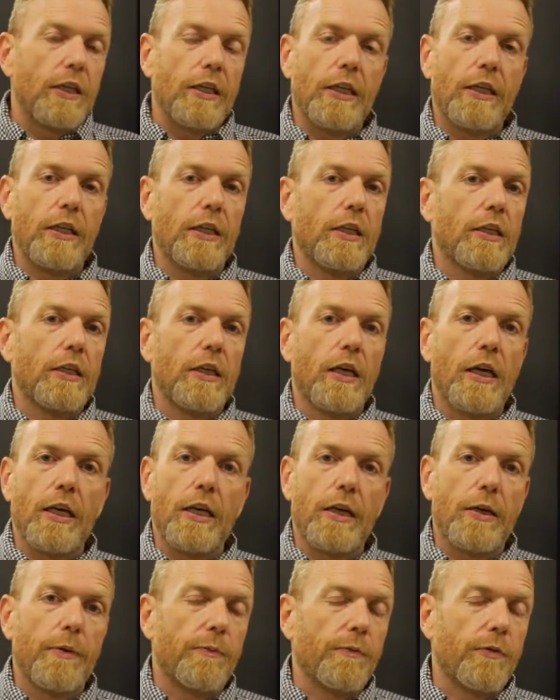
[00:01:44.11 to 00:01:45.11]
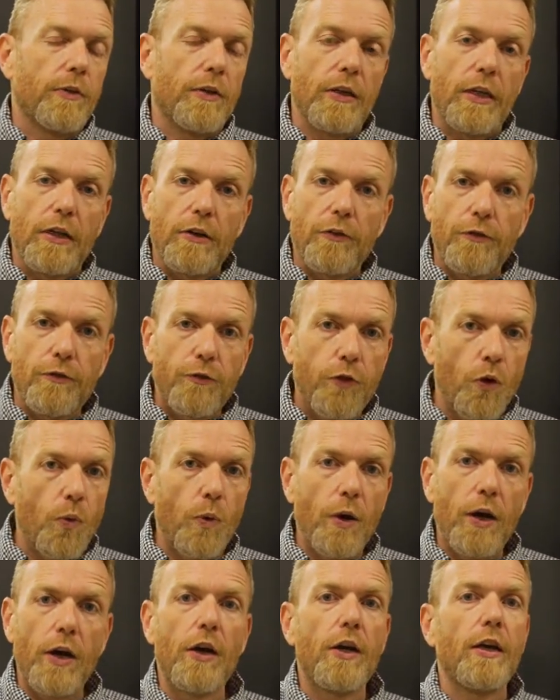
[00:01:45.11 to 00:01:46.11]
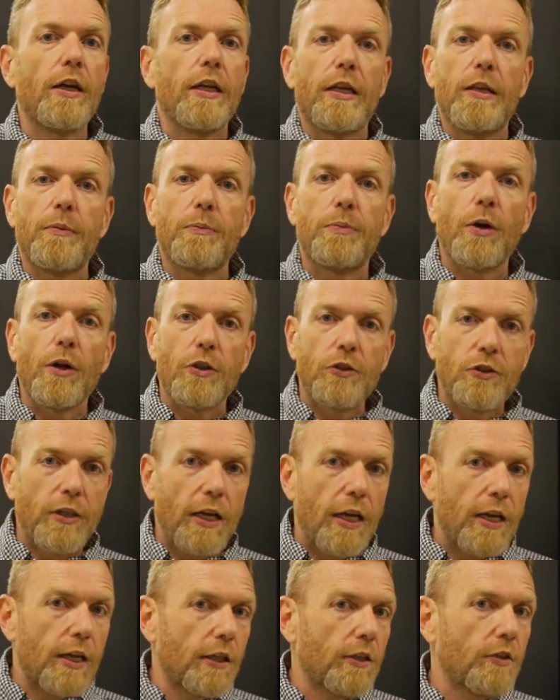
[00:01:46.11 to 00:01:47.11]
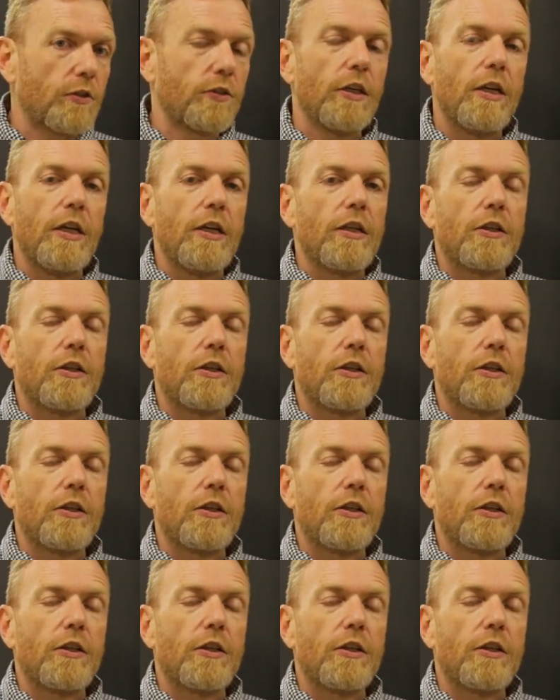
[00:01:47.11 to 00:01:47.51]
in, um, in footwear, in prosthetics.